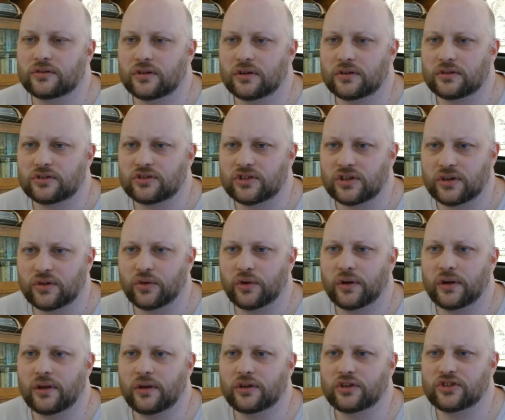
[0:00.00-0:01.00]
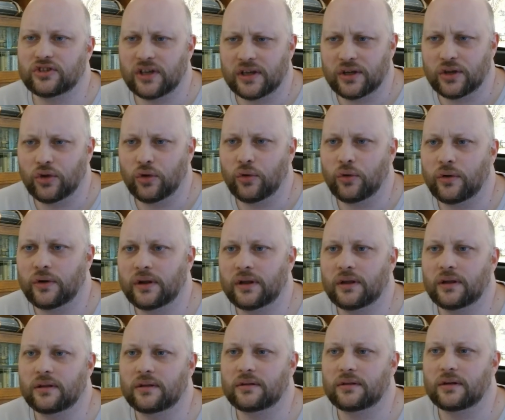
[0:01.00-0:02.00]

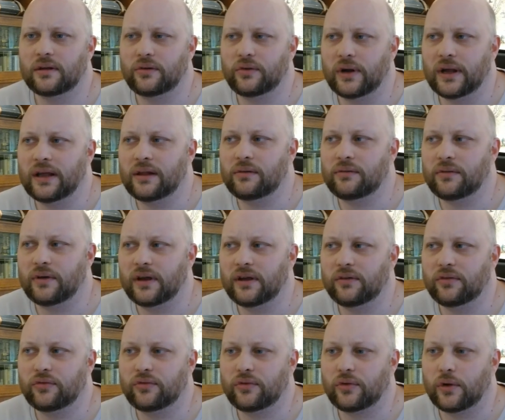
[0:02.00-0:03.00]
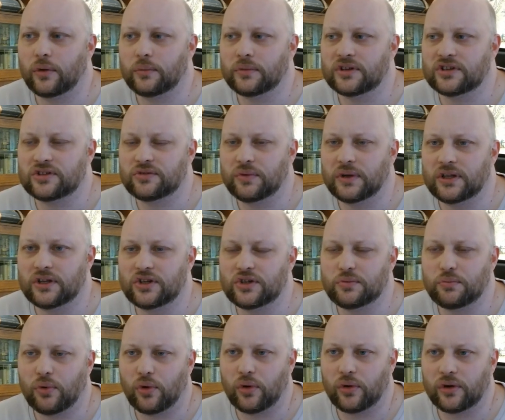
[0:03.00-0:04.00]
Securing the railway from the Swedish
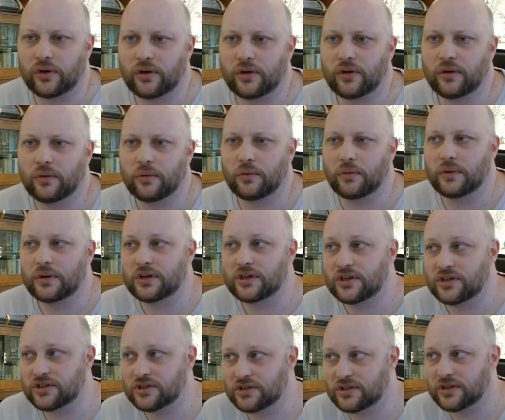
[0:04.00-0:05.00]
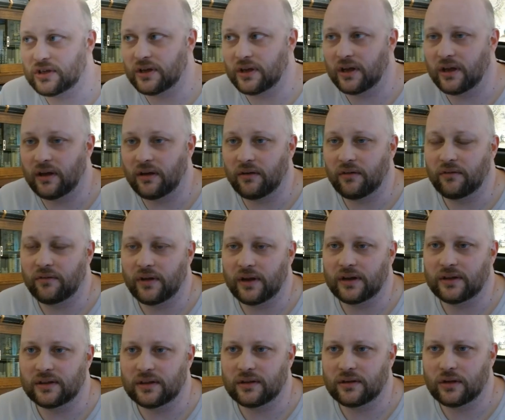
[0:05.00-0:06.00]
border, which is
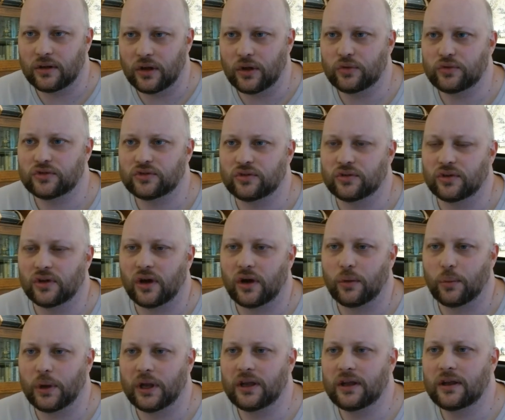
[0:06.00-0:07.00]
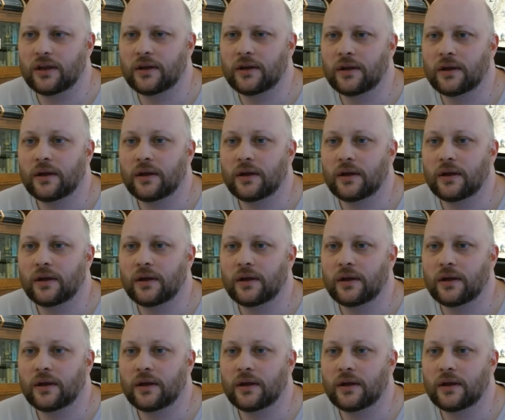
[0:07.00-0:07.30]
very close to Narvik,